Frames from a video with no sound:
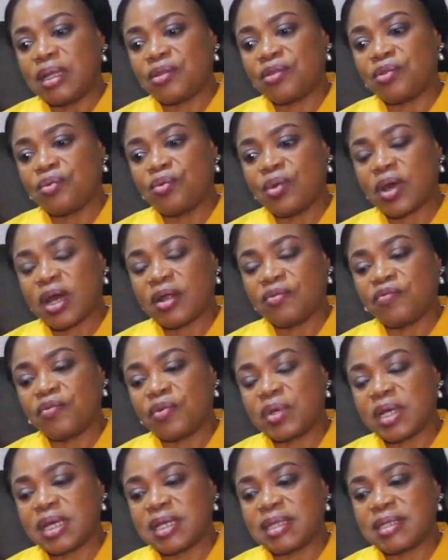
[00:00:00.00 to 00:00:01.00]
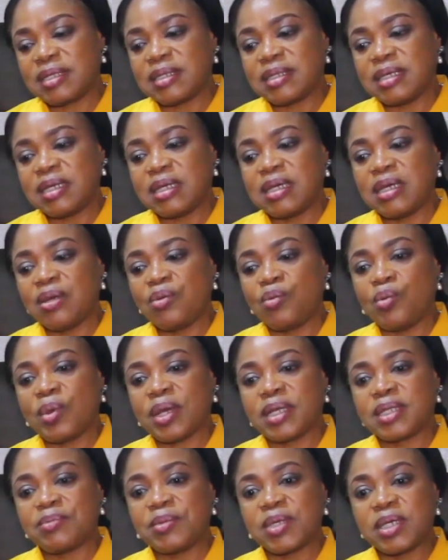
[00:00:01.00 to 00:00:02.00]
through advocacy,
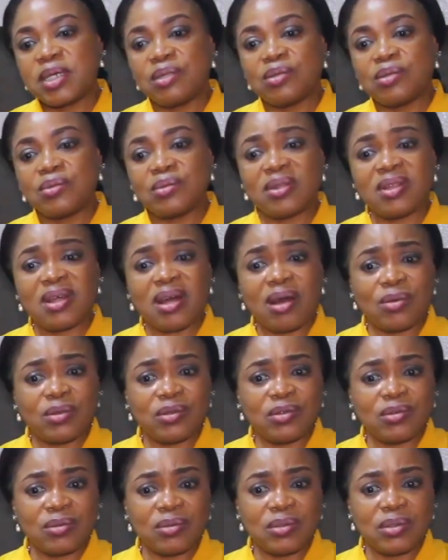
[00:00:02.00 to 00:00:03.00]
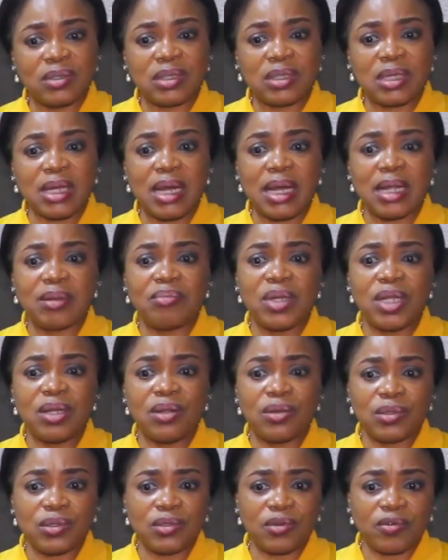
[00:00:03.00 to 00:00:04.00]
we're speaking to thousands and
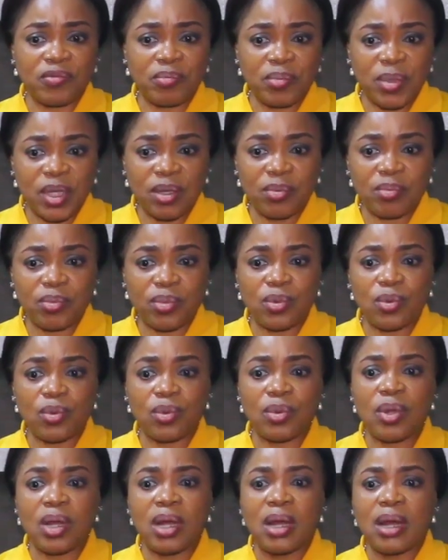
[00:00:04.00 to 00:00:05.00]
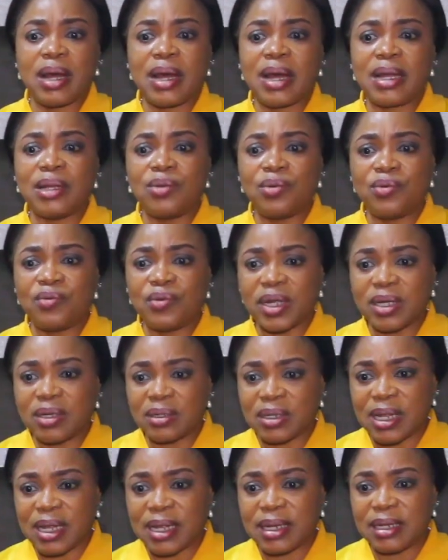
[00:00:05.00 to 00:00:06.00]
millions of people. I know
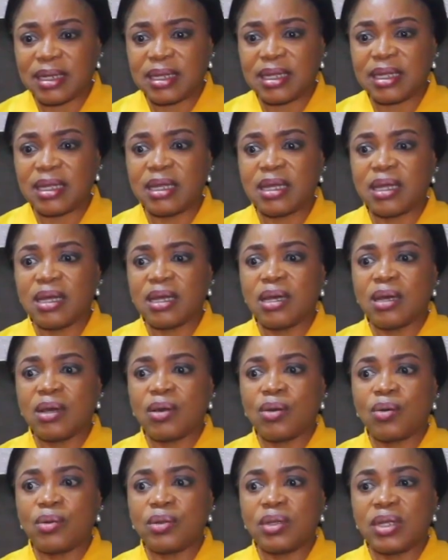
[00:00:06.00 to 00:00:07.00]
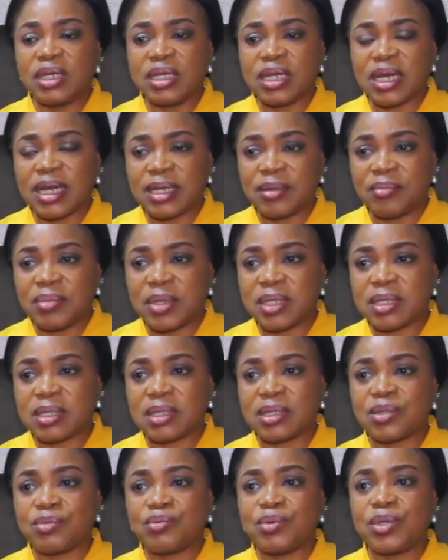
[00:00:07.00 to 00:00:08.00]
regularly, on a yearly
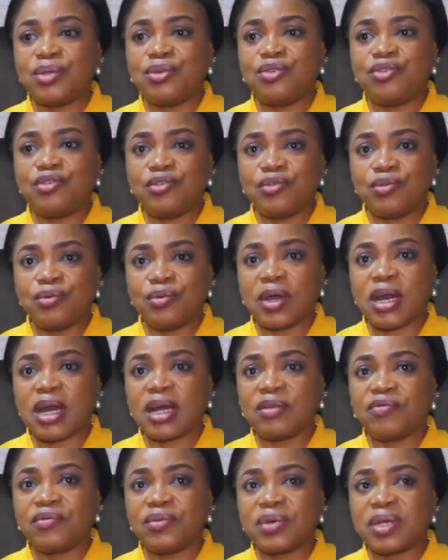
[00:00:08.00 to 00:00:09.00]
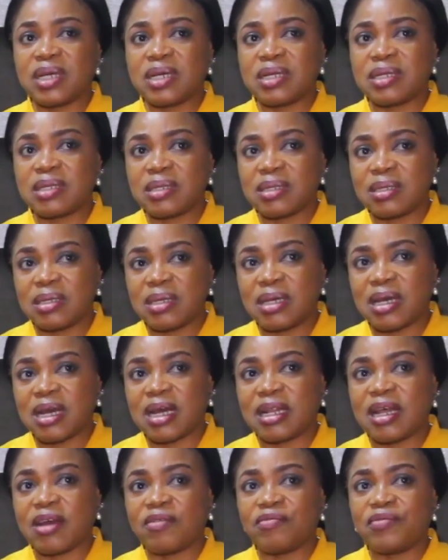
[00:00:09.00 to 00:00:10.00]
basis, we do advocacy,
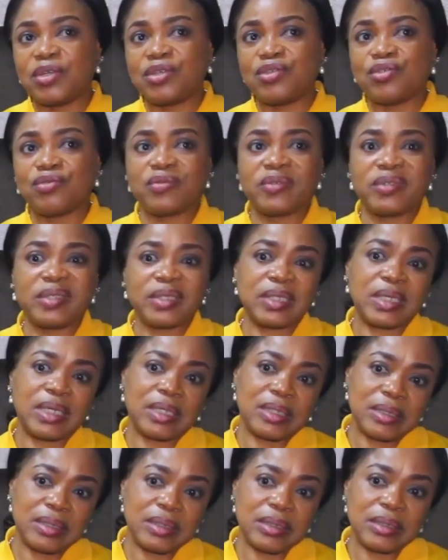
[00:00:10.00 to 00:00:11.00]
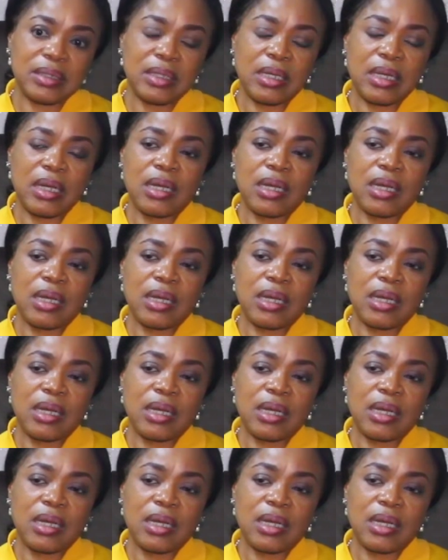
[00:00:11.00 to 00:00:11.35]
an average of 6.